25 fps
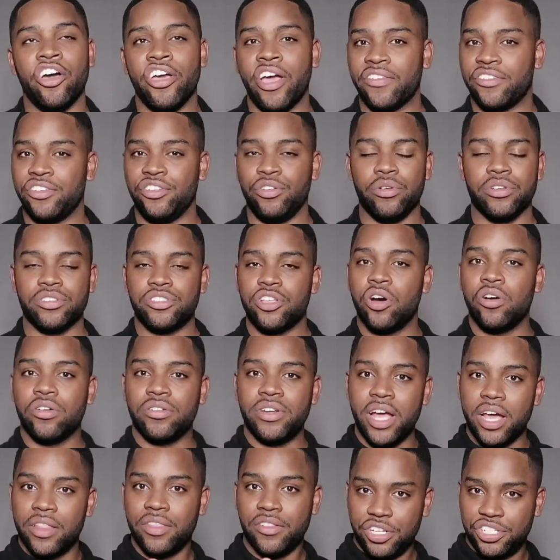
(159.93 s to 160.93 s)
all you have to do is
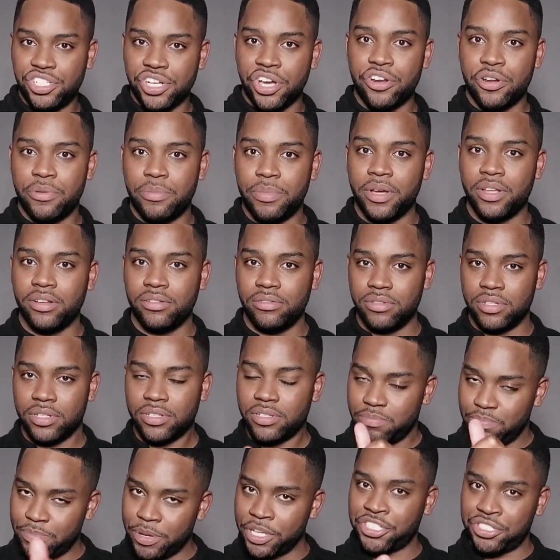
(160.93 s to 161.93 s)
hold down the shutter button, the
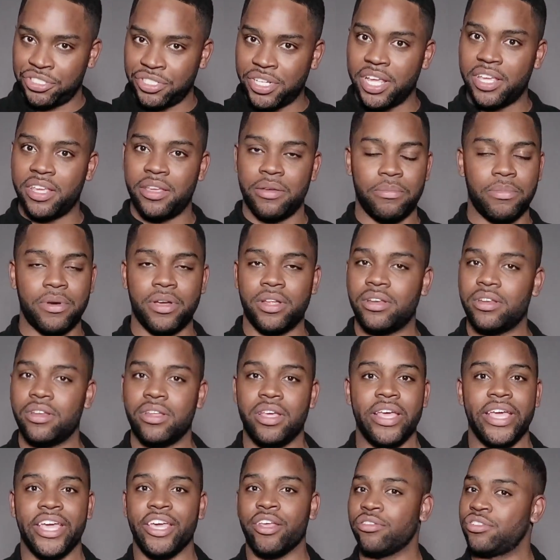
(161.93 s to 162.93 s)
picture taking button,
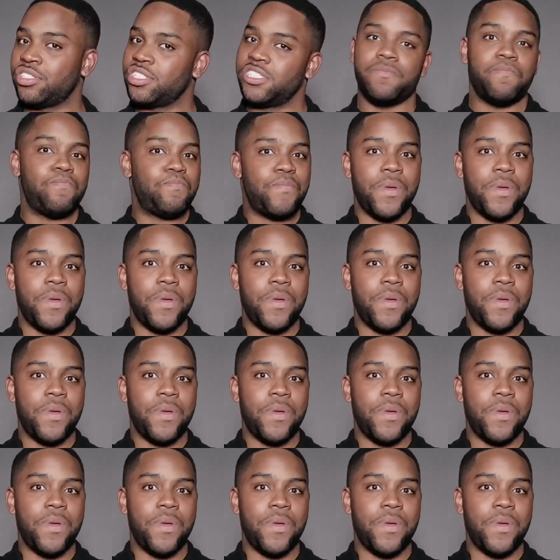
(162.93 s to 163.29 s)
it'll just